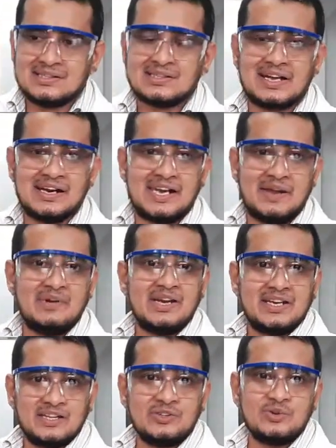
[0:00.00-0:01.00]

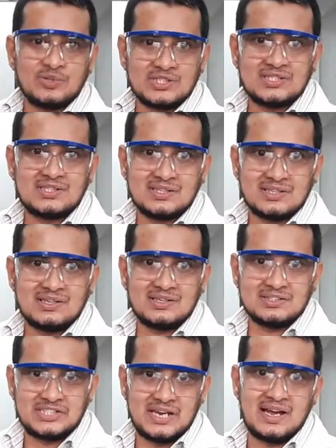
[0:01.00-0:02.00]
contaminating those
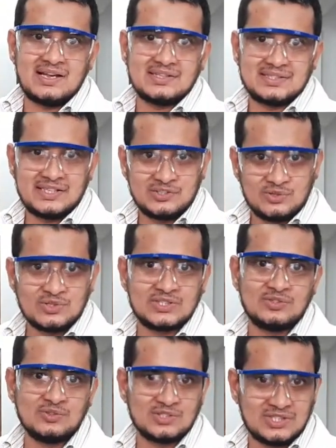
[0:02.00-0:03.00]
chairs and those
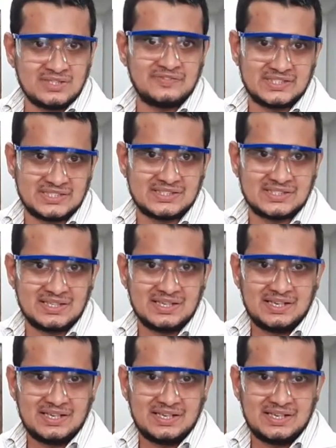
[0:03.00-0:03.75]
surfaces.